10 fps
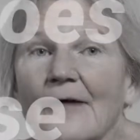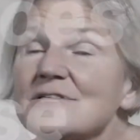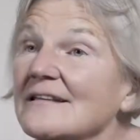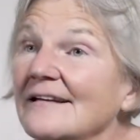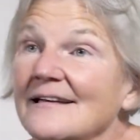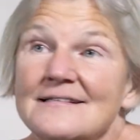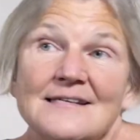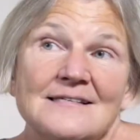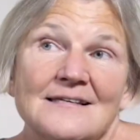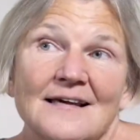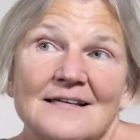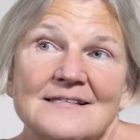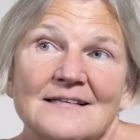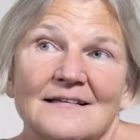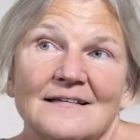was leading a
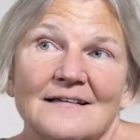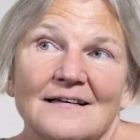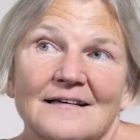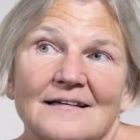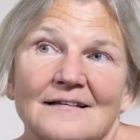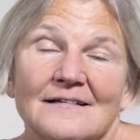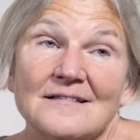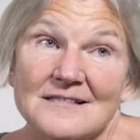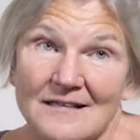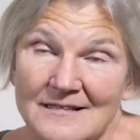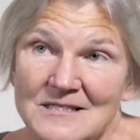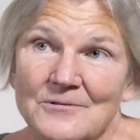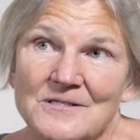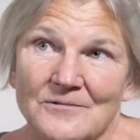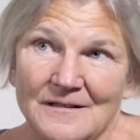DTS in Lausanne,
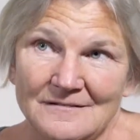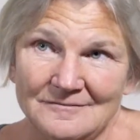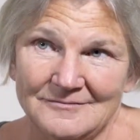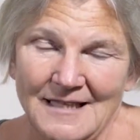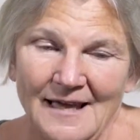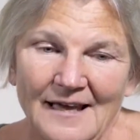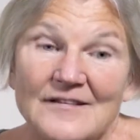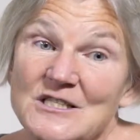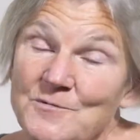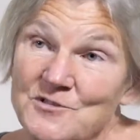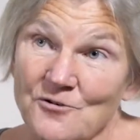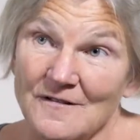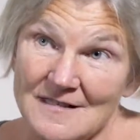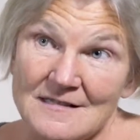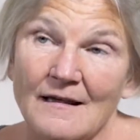Switzerland. This was
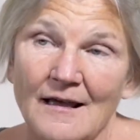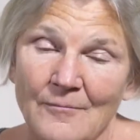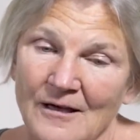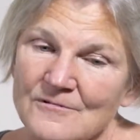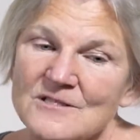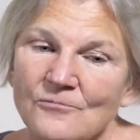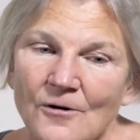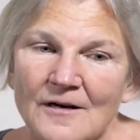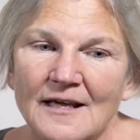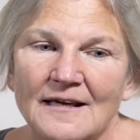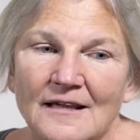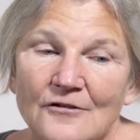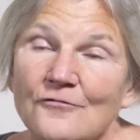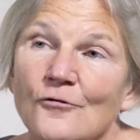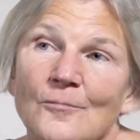during the time I was working in
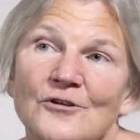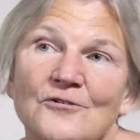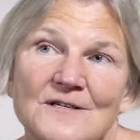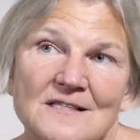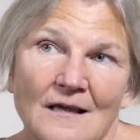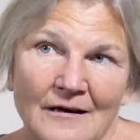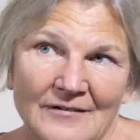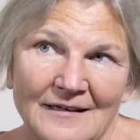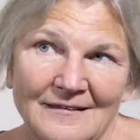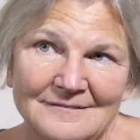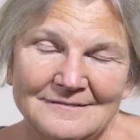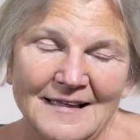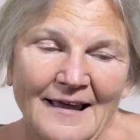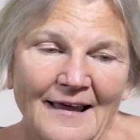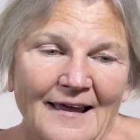the former Yugoslavia.
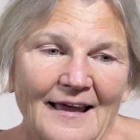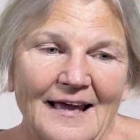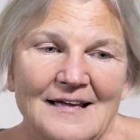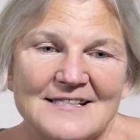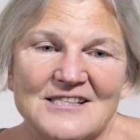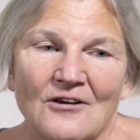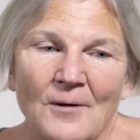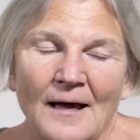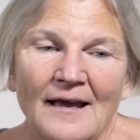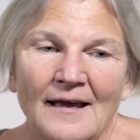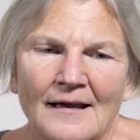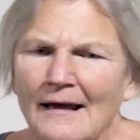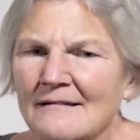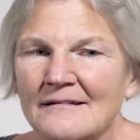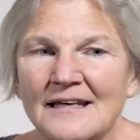And so
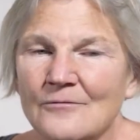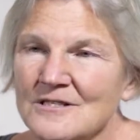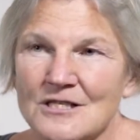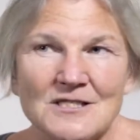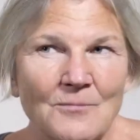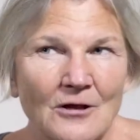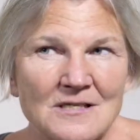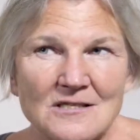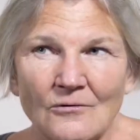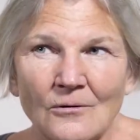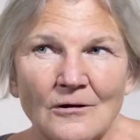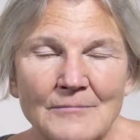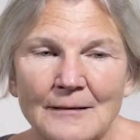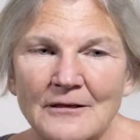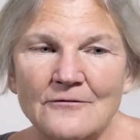I think it was a small school,
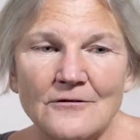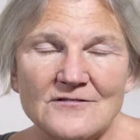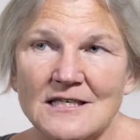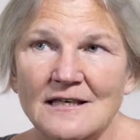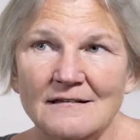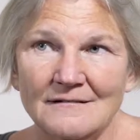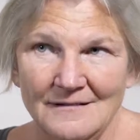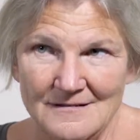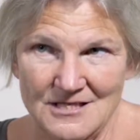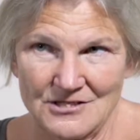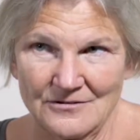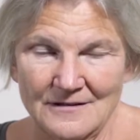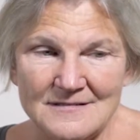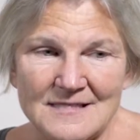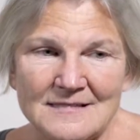maybe 15
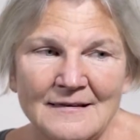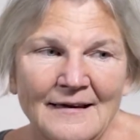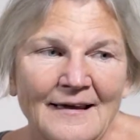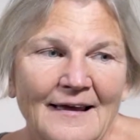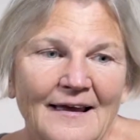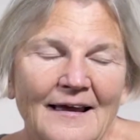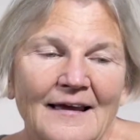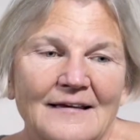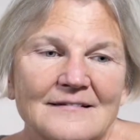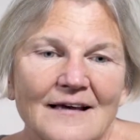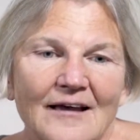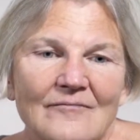students. And